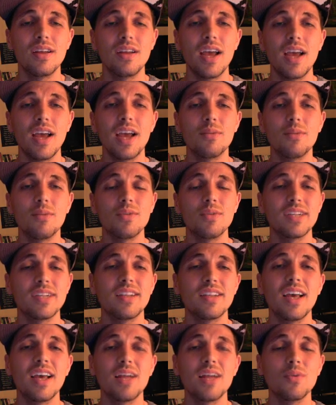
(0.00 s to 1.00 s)
animals
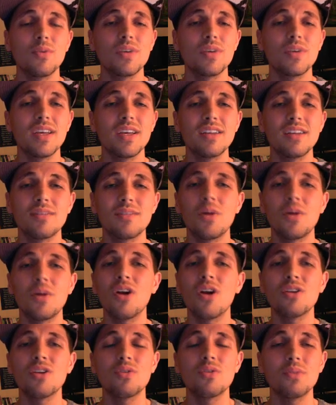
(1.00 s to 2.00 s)
in the animal kingdom,
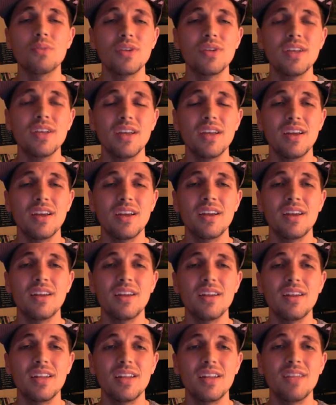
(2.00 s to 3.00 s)
arguably,
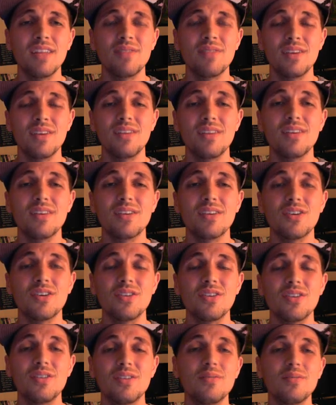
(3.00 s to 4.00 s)
and even
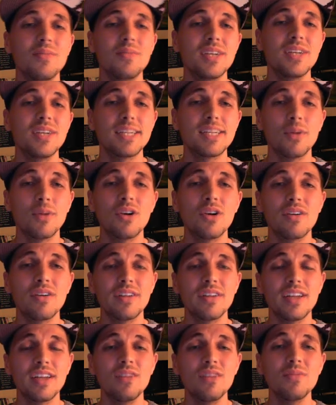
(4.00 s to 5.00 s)
could be smarter
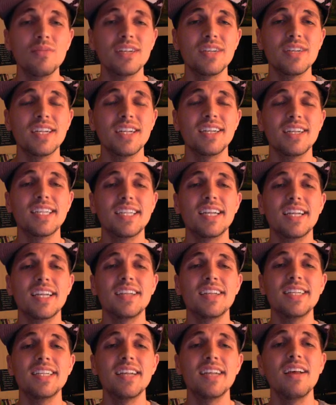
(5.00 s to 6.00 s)
than humans in a
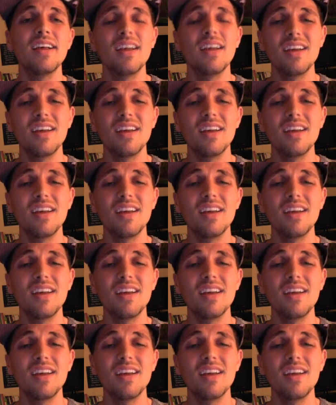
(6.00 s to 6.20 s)
sense.